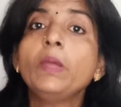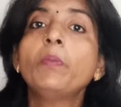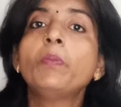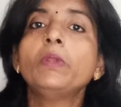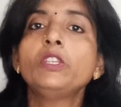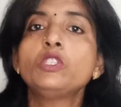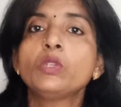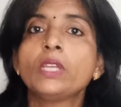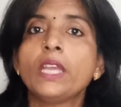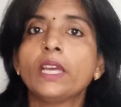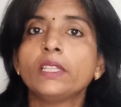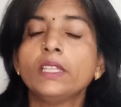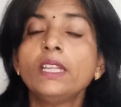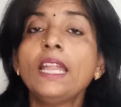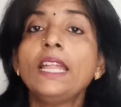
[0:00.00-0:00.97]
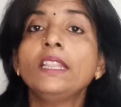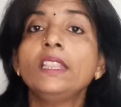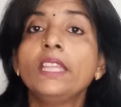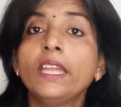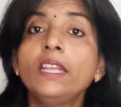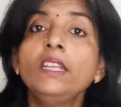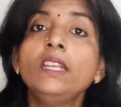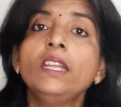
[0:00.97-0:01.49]
people together and
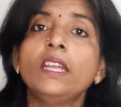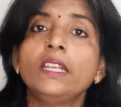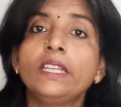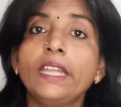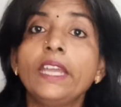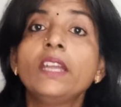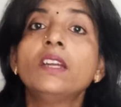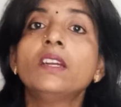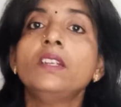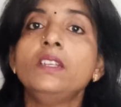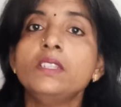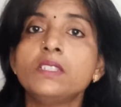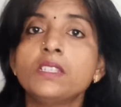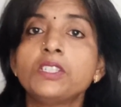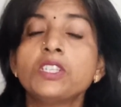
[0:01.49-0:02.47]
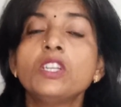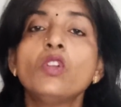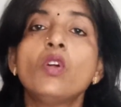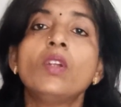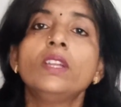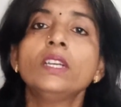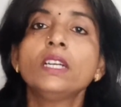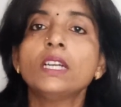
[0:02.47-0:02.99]
then take a decision
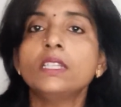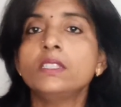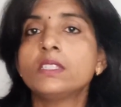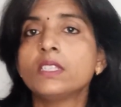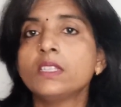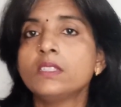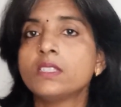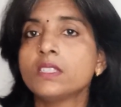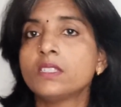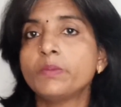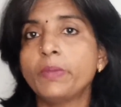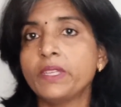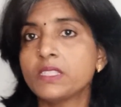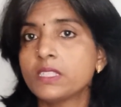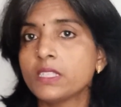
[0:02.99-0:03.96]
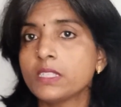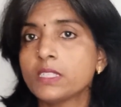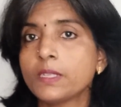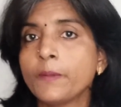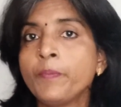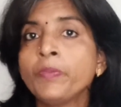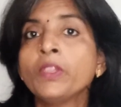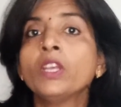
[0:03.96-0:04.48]
on a consensus
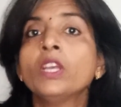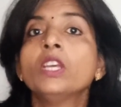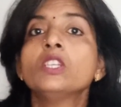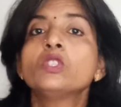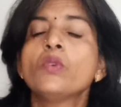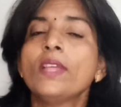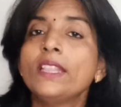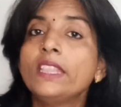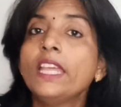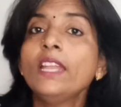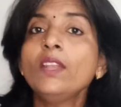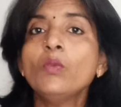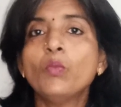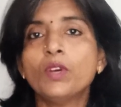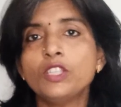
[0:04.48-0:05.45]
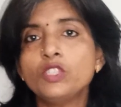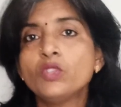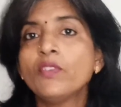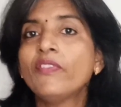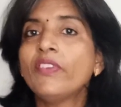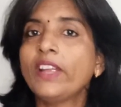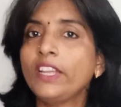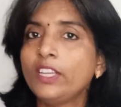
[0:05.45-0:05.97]
basis. So, and then once
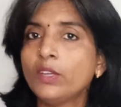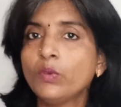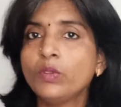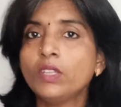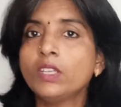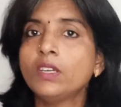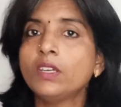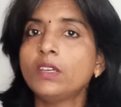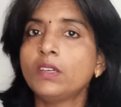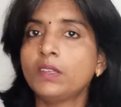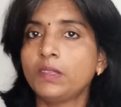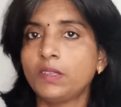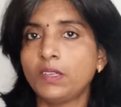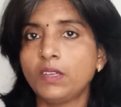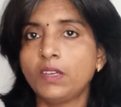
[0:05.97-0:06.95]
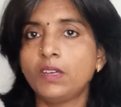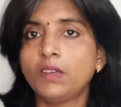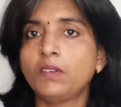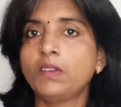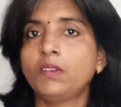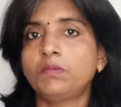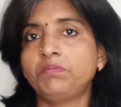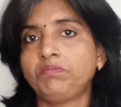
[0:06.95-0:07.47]
you find out
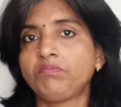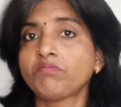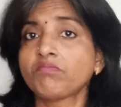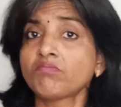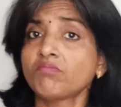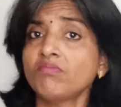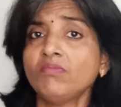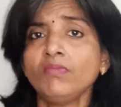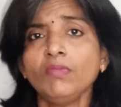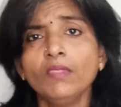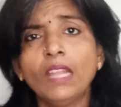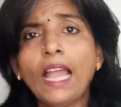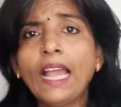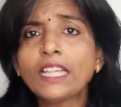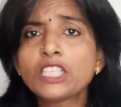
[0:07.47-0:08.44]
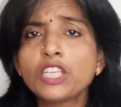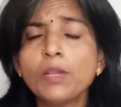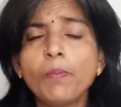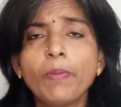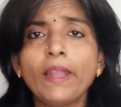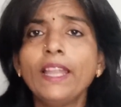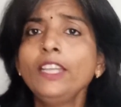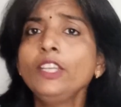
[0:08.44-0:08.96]
the
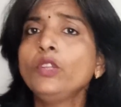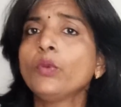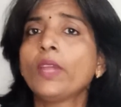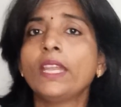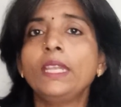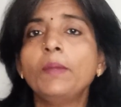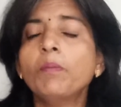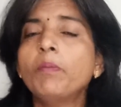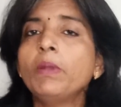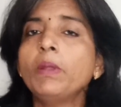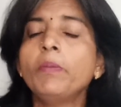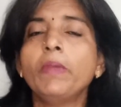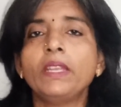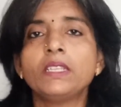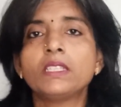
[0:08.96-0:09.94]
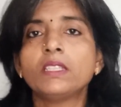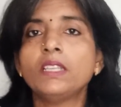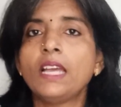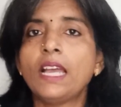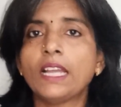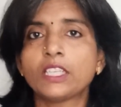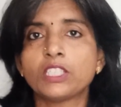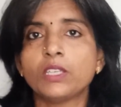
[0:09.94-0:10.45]
action plan, you can implement the
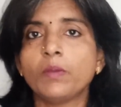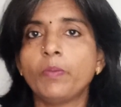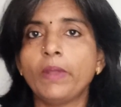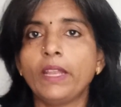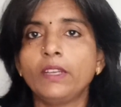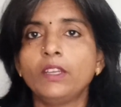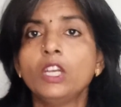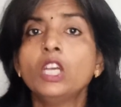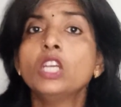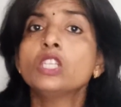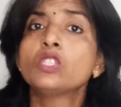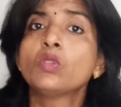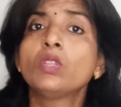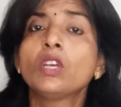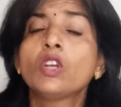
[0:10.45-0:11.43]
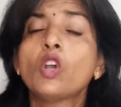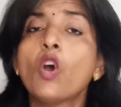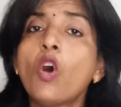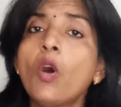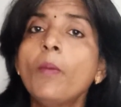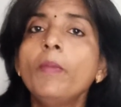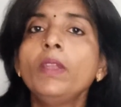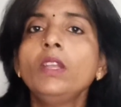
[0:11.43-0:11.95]
action plan. So the
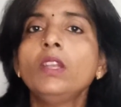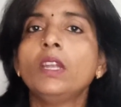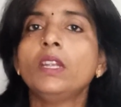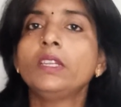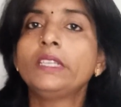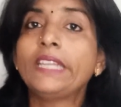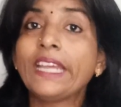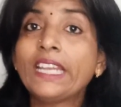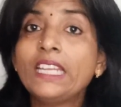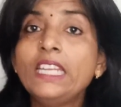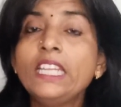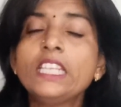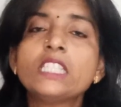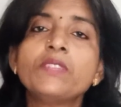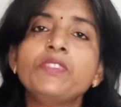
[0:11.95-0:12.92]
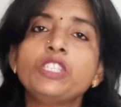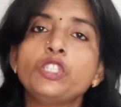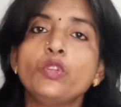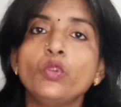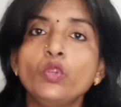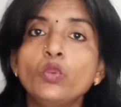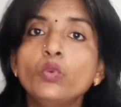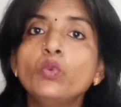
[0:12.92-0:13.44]
common techniques which
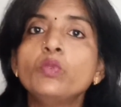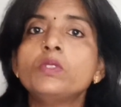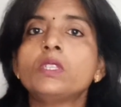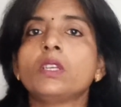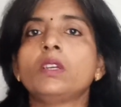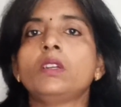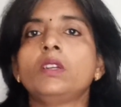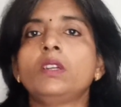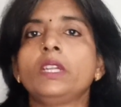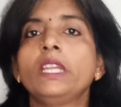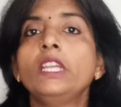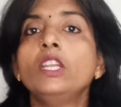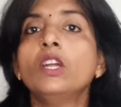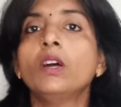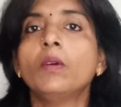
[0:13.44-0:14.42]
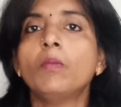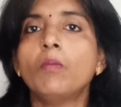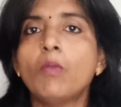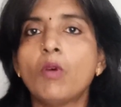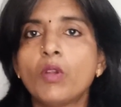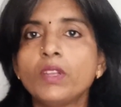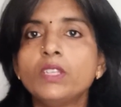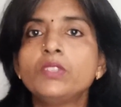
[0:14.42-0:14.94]
you use in
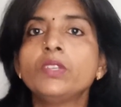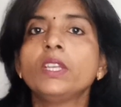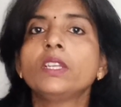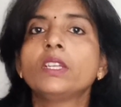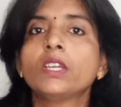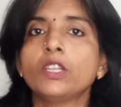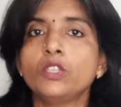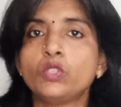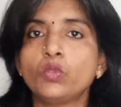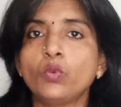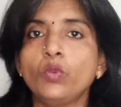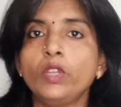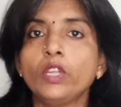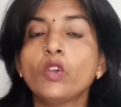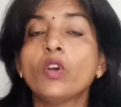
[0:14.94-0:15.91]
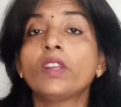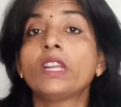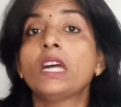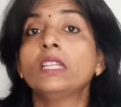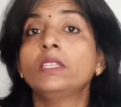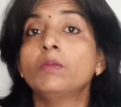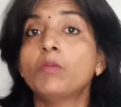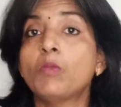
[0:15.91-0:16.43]
monitoring, controlling, or
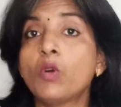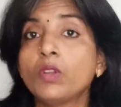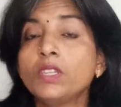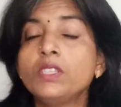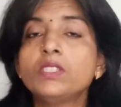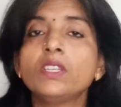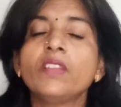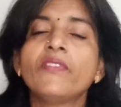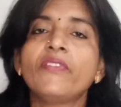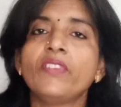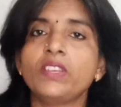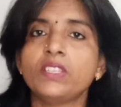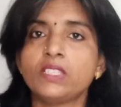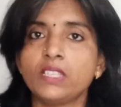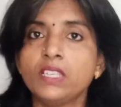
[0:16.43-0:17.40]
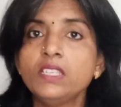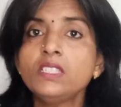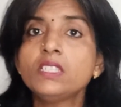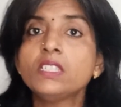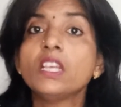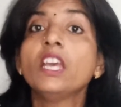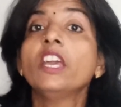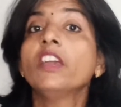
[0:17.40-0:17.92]
rather monitoring phase
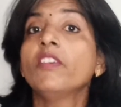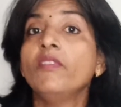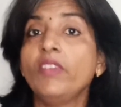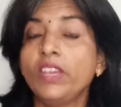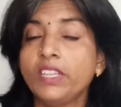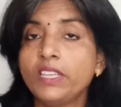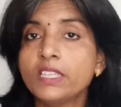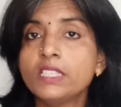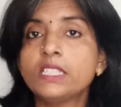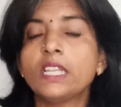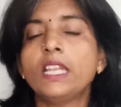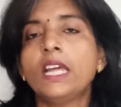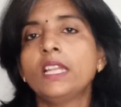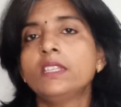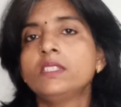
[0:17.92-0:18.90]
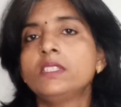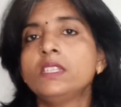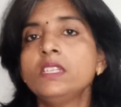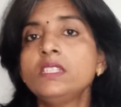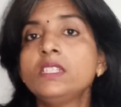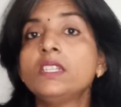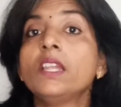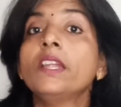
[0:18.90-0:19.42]
is variance
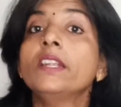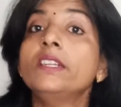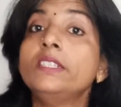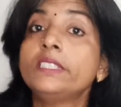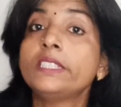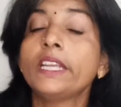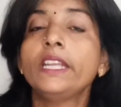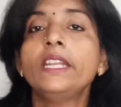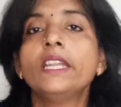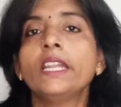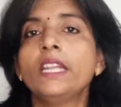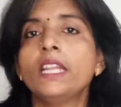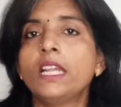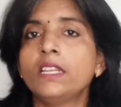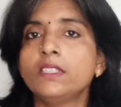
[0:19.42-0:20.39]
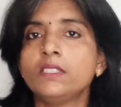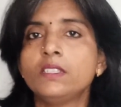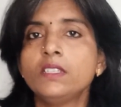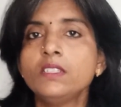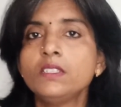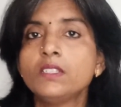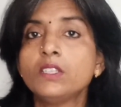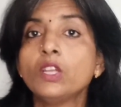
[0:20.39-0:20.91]
analysis, trend
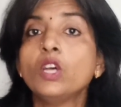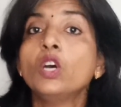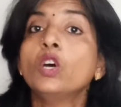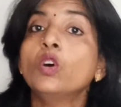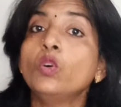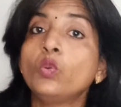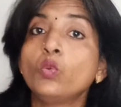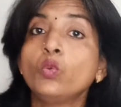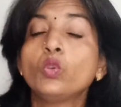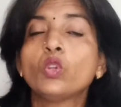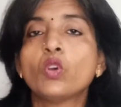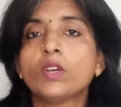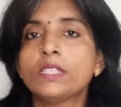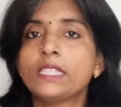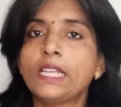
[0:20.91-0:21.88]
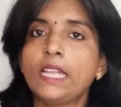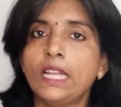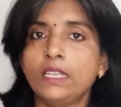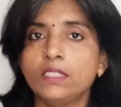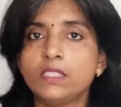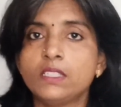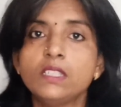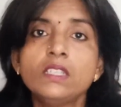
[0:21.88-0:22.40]
analysis, root cause
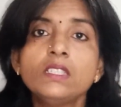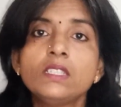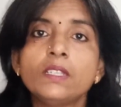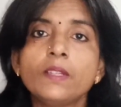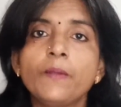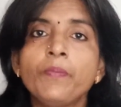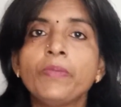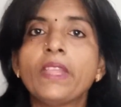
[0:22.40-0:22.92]
analysis,